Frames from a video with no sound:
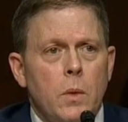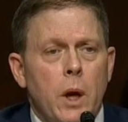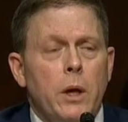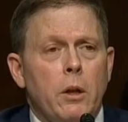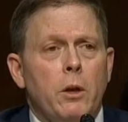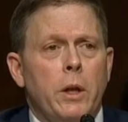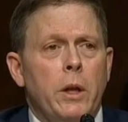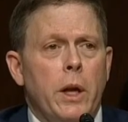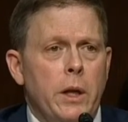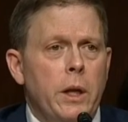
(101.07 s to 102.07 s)
I could look
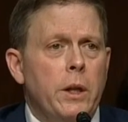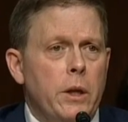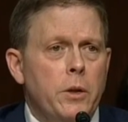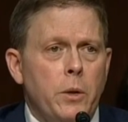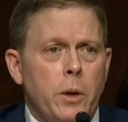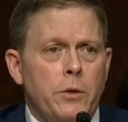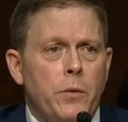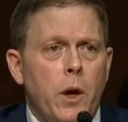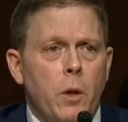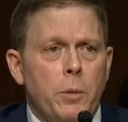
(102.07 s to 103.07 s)
into that and get that to you as a
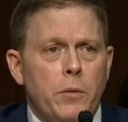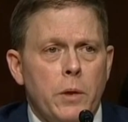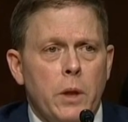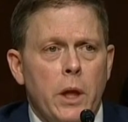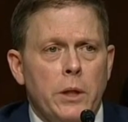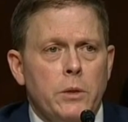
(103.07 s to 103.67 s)
follow-up if you'd like.